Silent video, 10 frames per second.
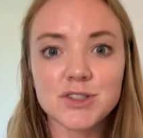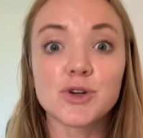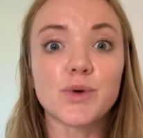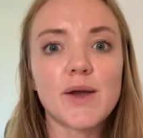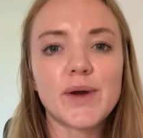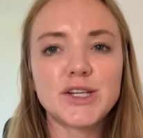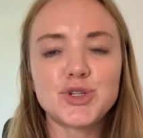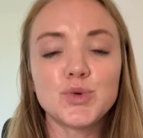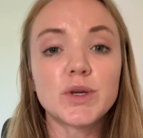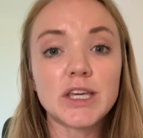It's a great way
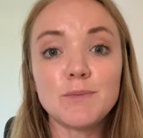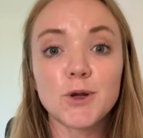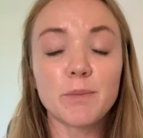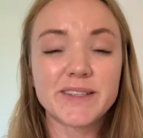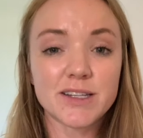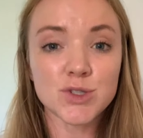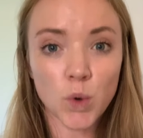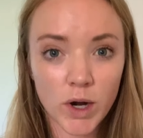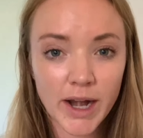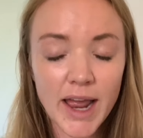to keep your business
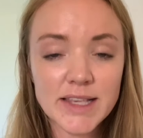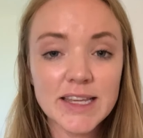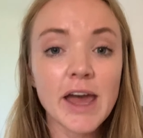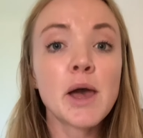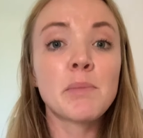organized,